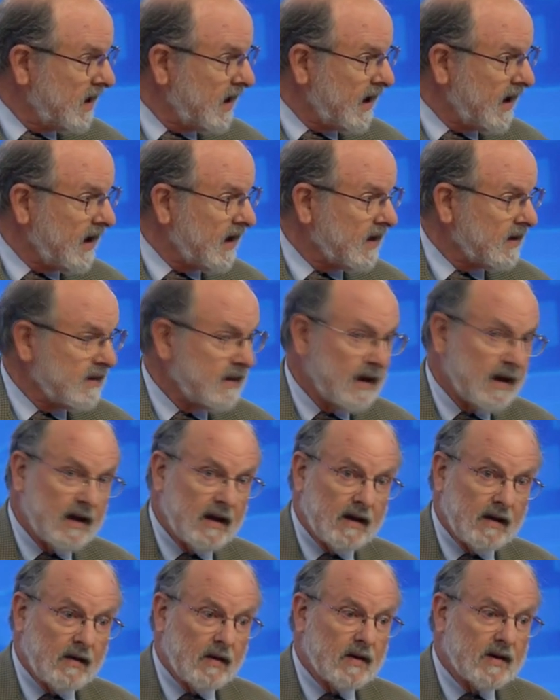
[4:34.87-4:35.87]
And
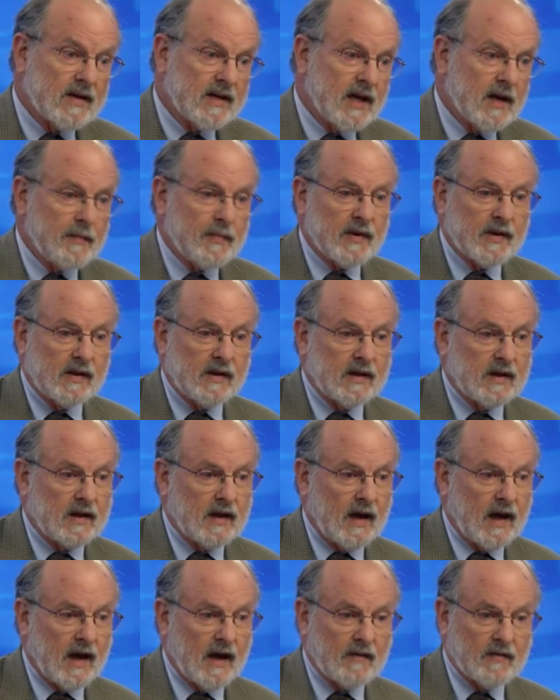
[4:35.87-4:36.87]
they typically
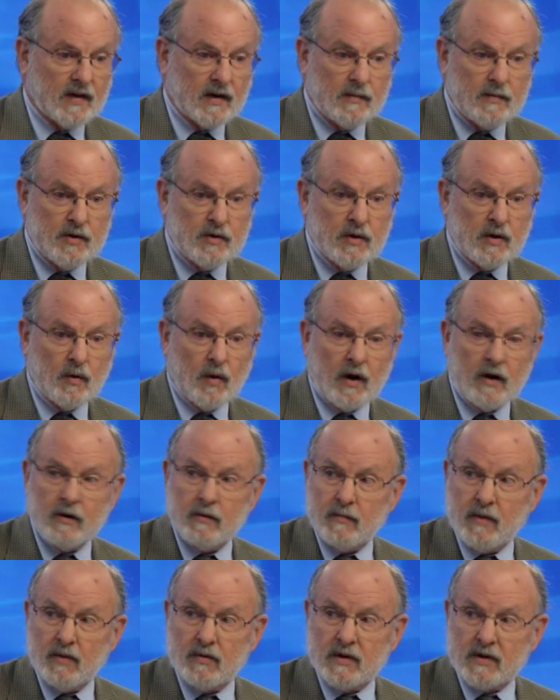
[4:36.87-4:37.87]
have a community acquired
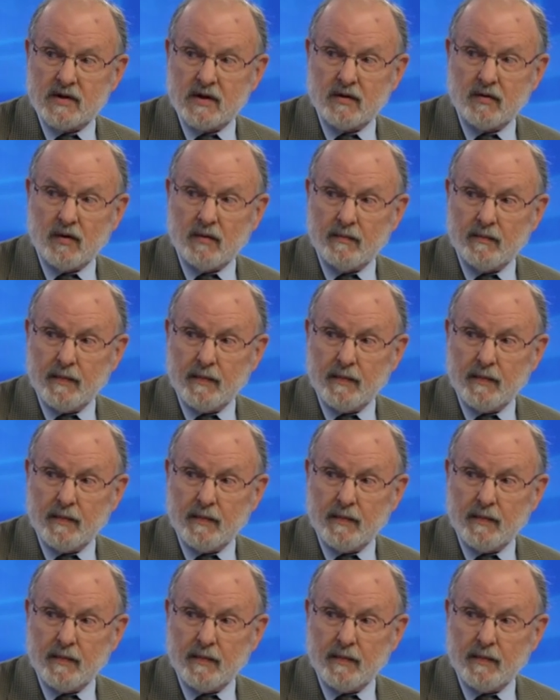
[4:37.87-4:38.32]
pneumonia syndrome.